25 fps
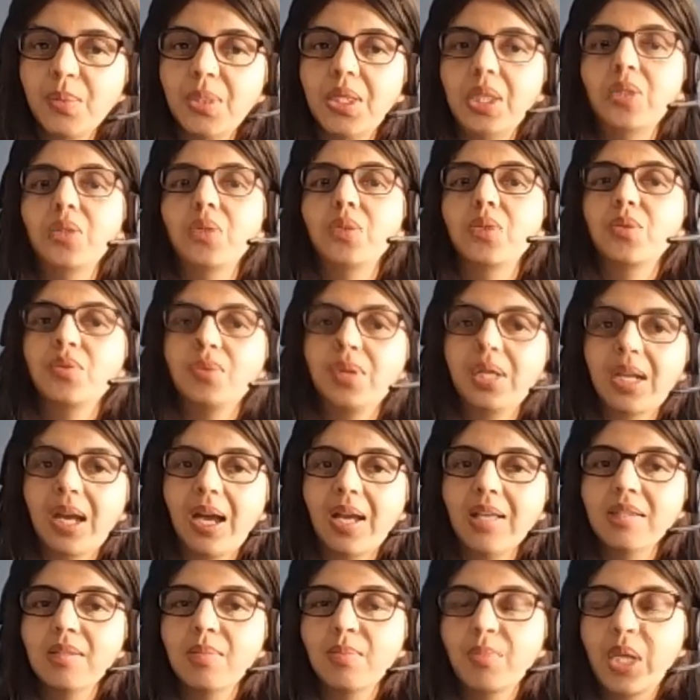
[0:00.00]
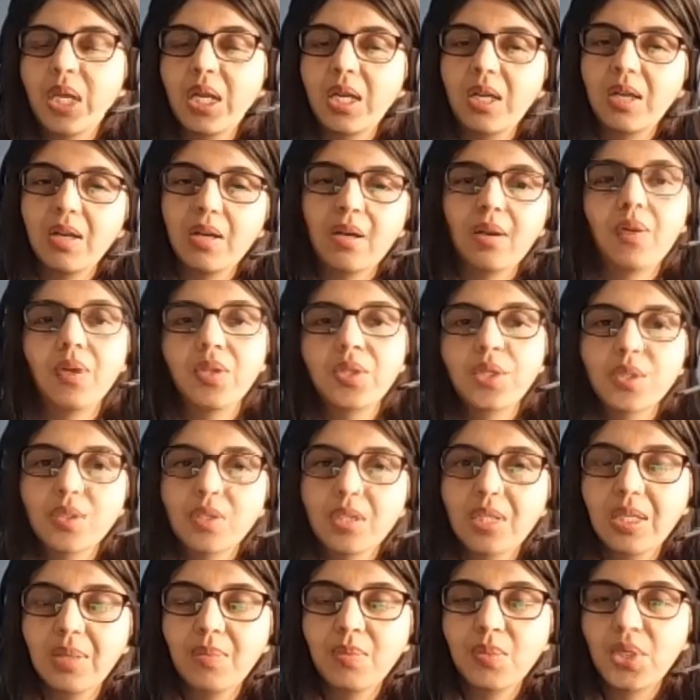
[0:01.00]
that you do an icebreaker or just
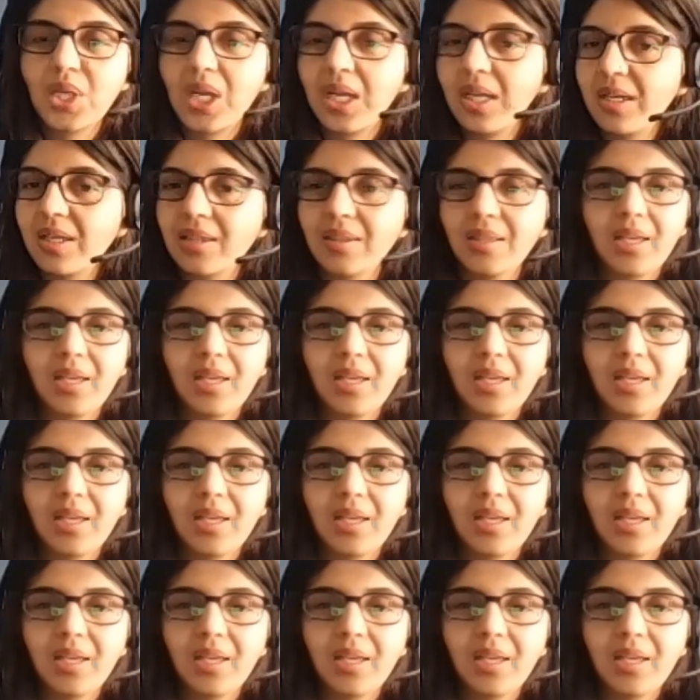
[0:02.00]
team check-in.